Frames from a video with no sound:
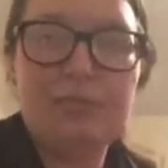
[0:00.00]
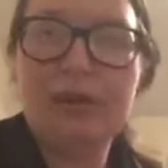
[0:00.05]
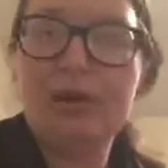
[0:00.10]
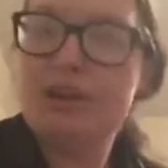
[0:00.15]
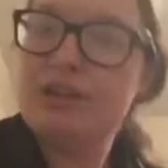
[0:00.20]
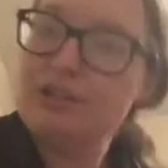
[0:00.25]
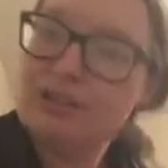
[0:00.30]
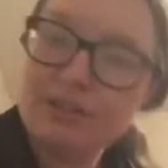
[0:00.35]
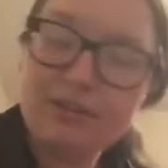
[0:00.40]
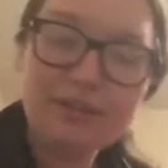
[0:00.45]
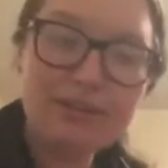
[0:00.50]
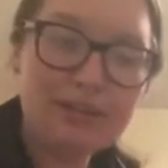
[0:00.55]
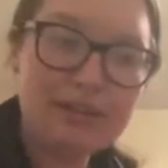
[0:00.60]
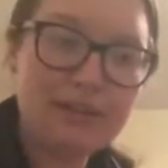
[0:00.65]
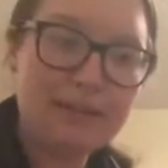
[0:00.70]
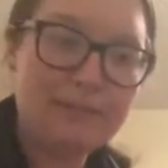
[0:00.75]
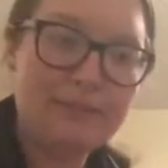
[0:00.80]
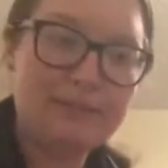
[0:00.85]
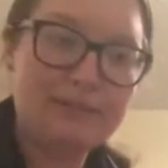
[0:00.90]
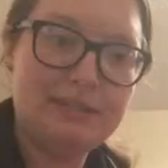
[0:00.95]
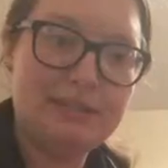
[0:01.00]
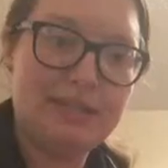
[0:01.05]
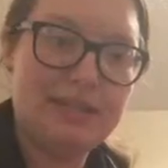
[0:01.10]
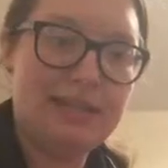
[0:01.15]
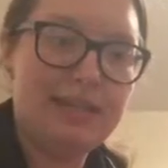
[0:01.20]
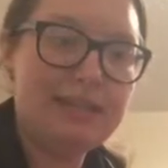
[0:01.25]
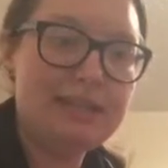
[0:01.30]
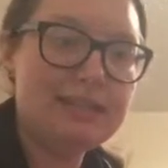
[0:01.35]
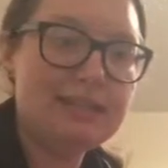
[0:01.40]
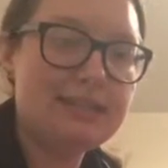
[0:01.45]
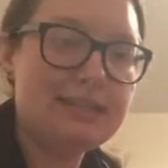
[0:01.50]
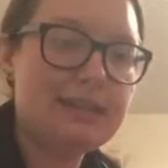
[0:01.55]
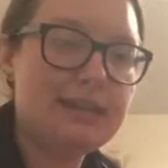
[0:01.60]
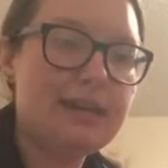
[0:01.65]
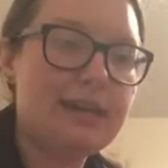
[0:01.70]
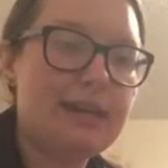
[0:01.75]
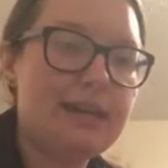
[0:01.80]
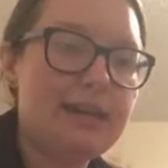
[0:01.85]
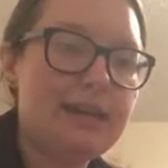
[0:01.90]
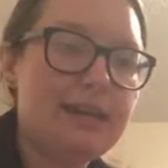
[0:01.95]
personal update.
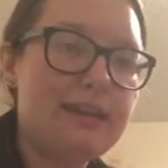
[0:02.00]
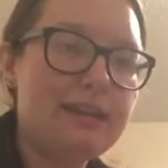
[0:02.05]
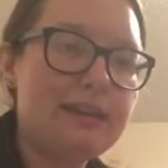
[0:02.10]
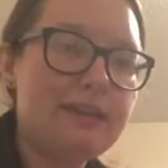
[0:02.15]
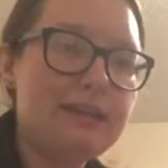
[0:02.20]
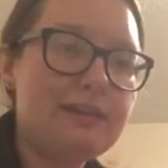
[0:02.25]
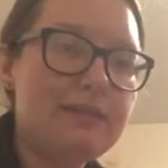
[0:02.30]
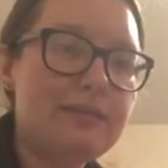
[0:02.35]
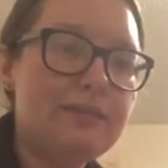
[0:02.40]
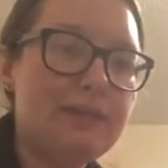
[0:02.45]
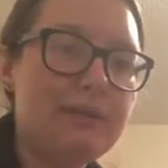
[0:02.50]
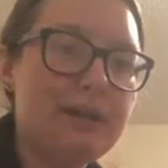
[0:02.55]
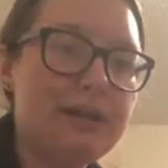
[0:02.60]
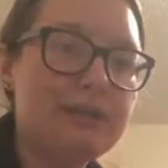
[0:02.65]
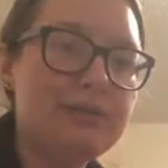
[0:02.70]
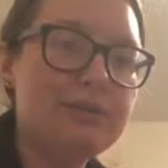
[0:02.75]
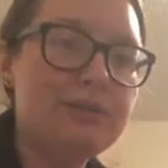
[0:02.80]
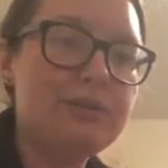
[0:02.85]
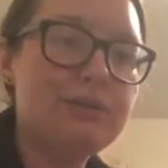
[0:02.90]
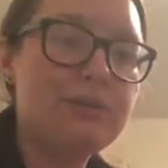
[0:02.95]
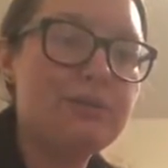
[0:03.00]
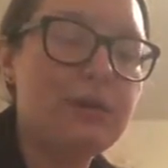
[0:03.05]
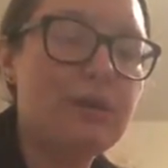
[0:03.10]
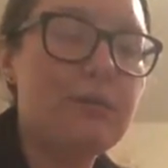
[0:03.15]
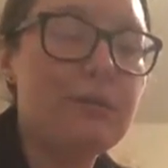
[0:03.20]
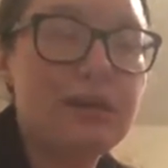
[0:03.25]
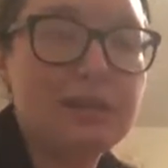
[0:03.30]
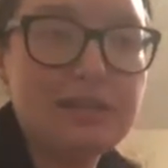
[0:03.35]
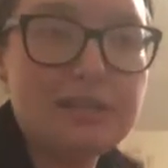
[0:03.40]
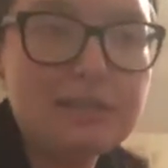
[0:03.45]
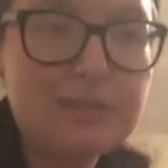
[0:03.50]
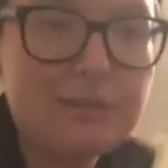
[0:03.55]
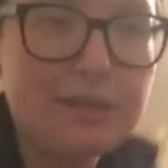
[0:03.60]
I went to a wellness